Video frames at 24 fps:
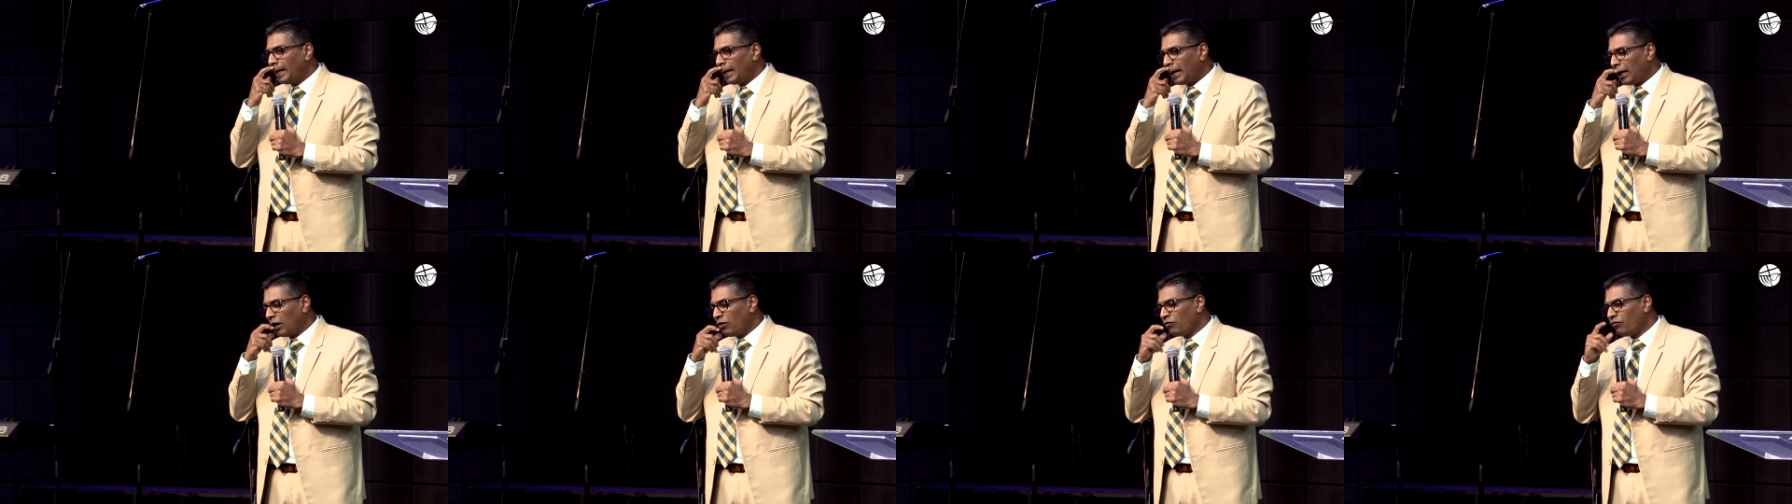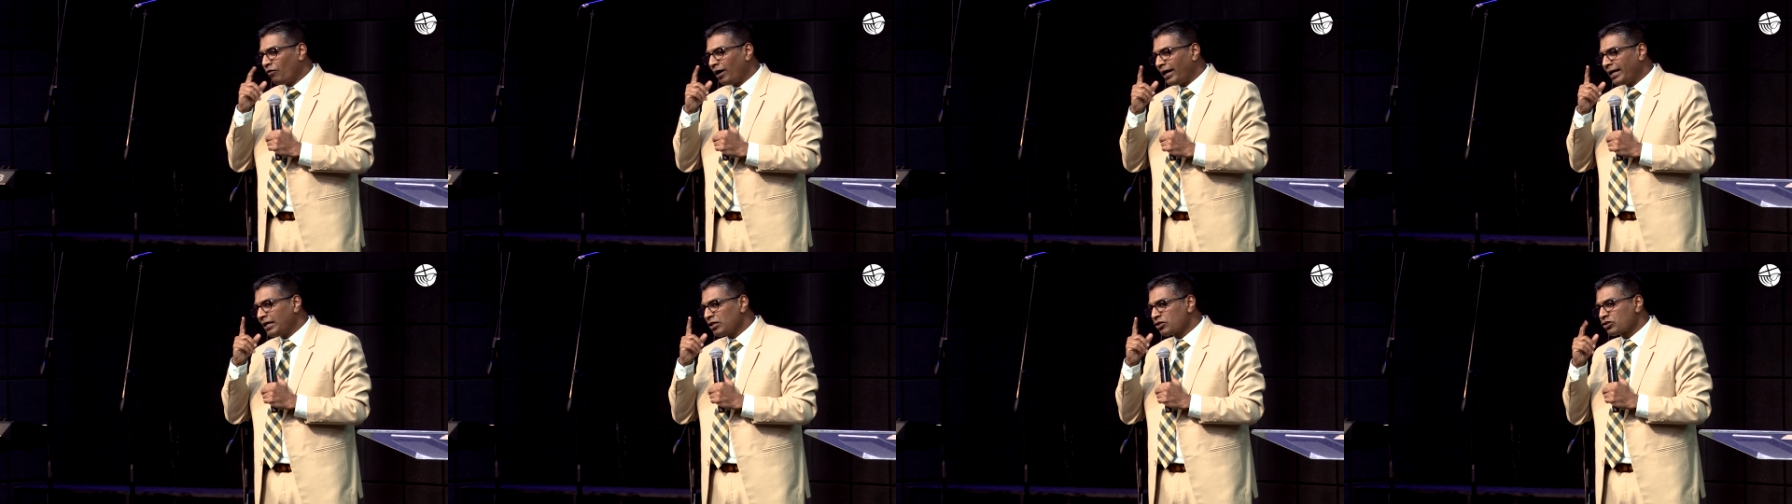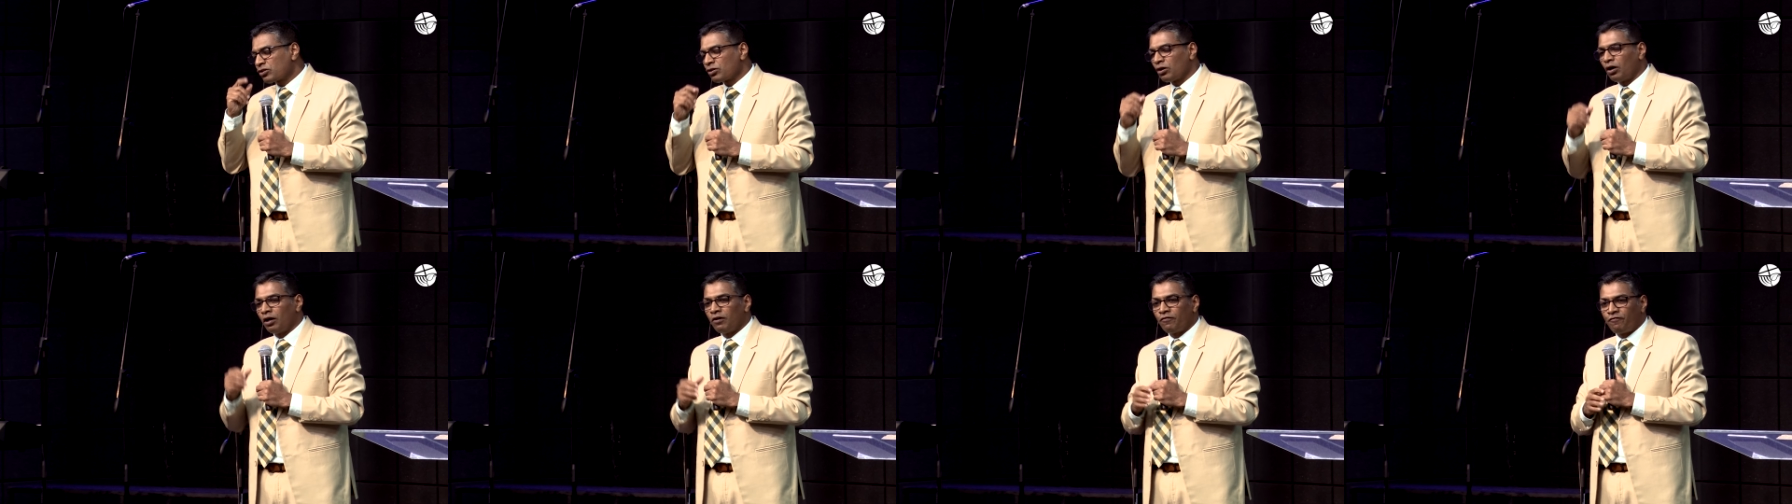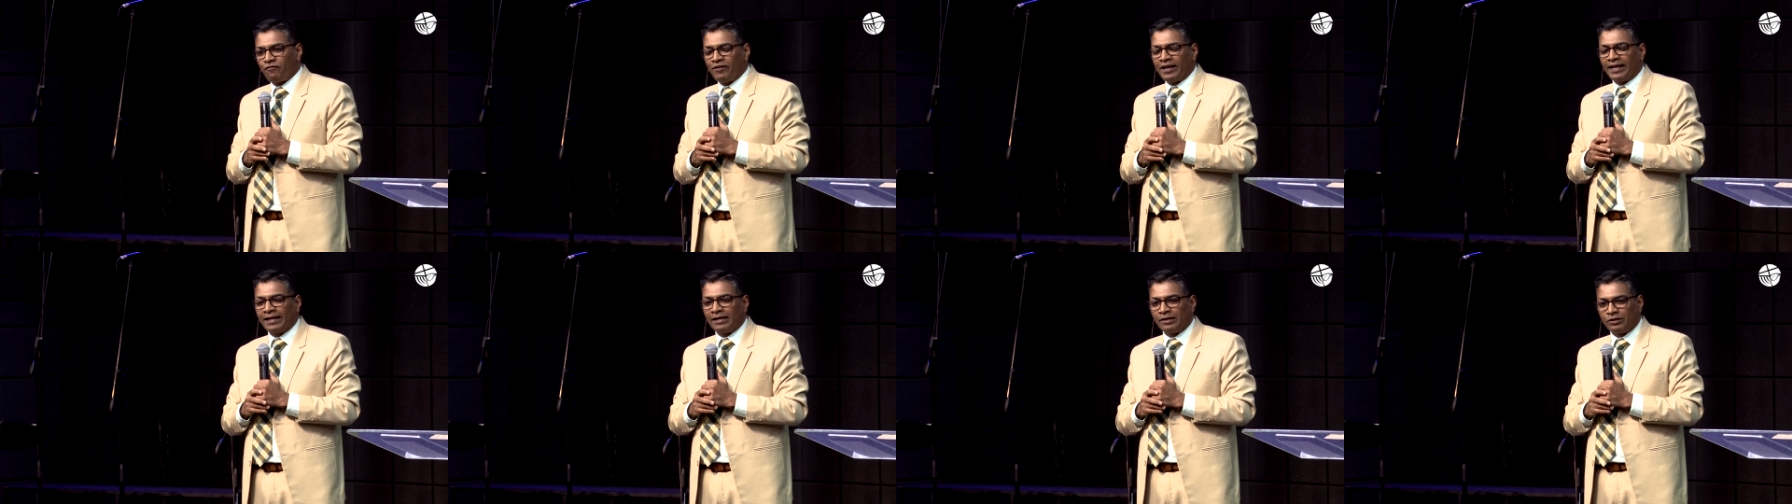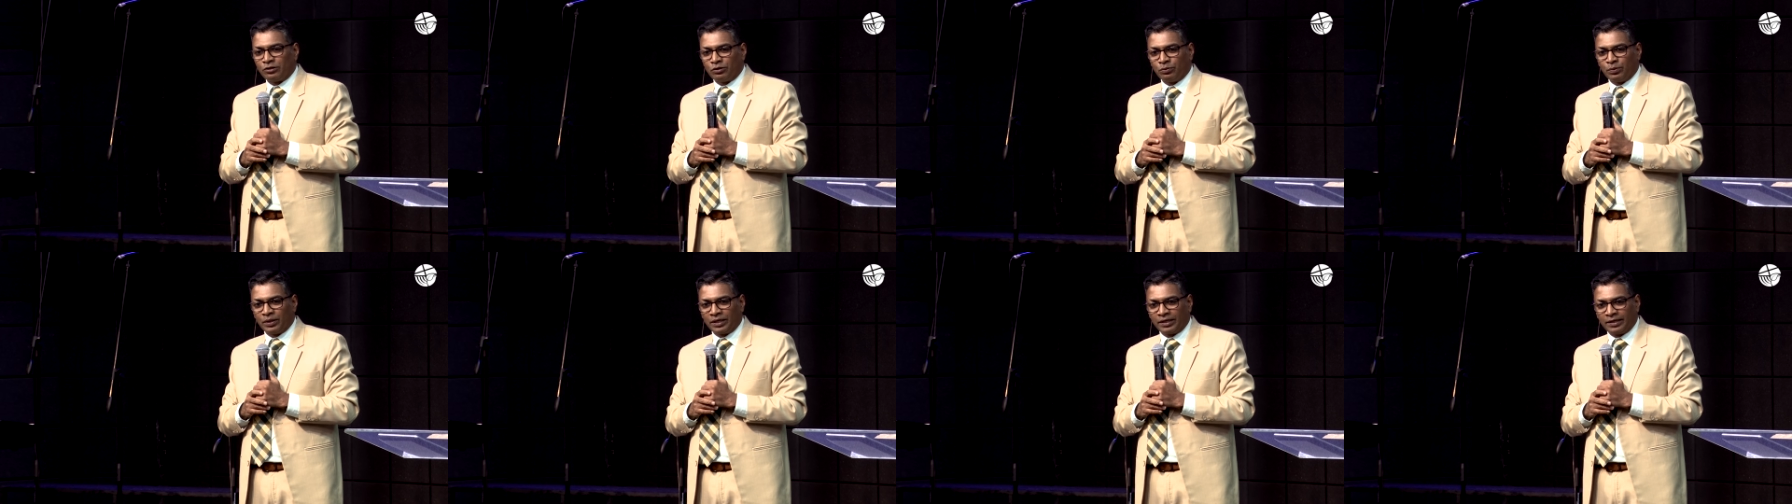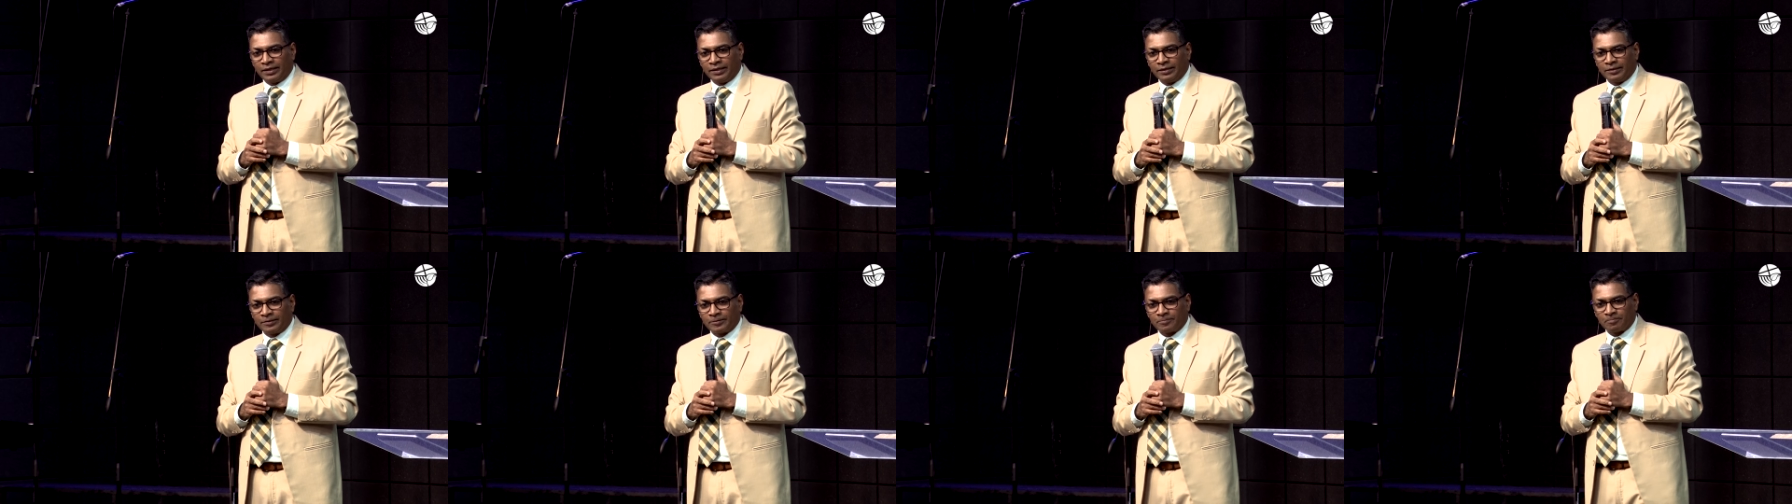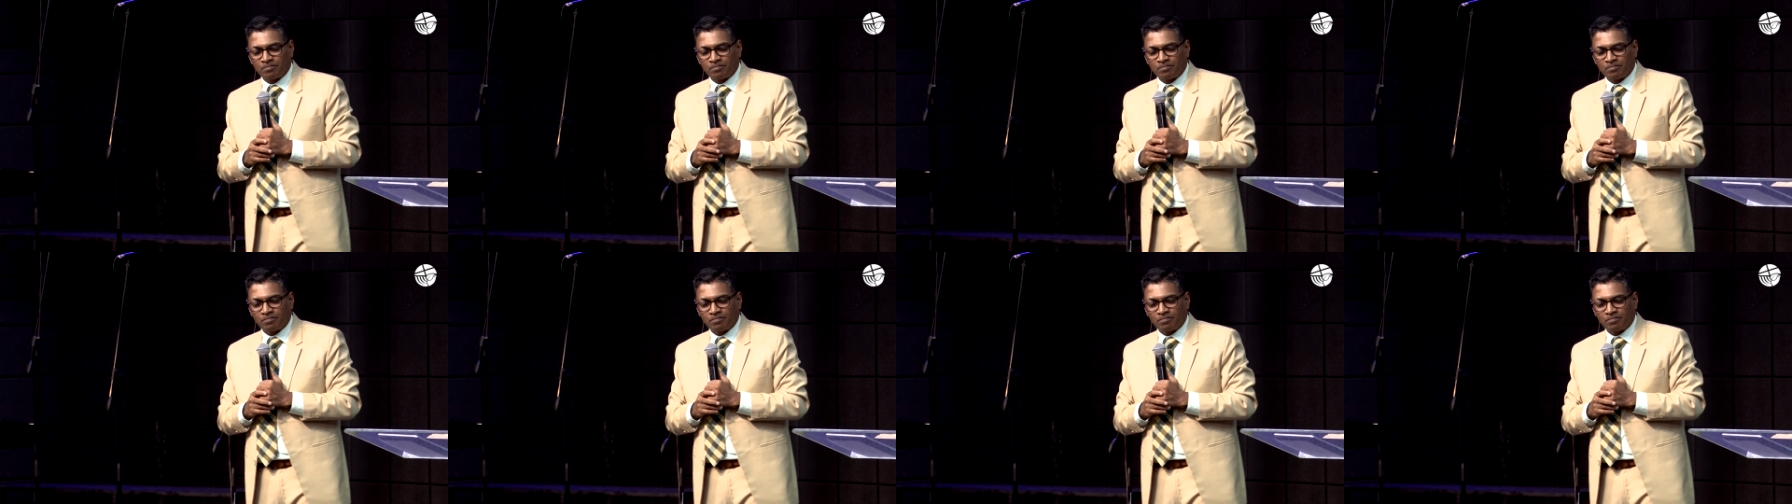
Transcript: and why Saul failed over here.